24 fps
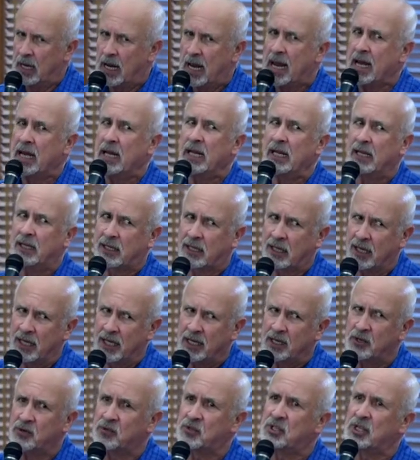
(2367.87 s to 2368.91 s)
And he
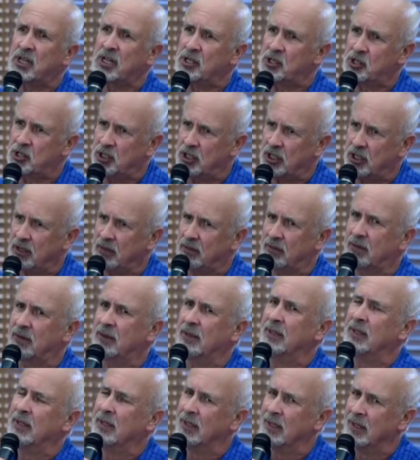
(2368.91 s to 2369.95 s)
kind of said she,
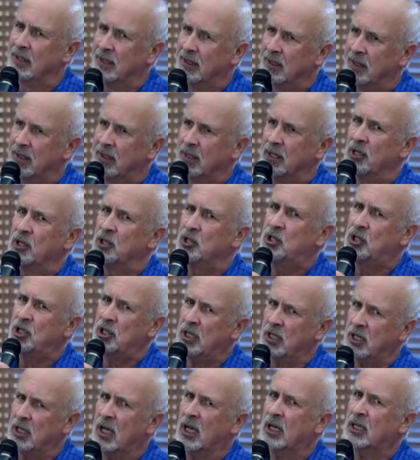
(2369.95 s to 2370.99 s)

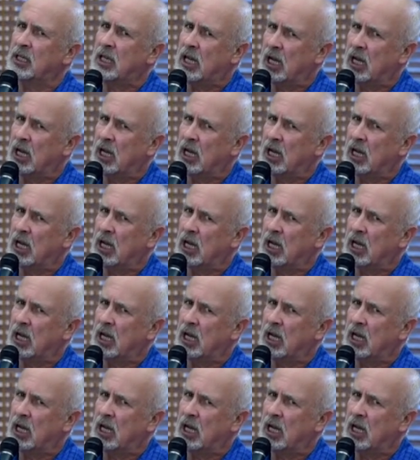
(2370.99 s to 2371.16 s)
she got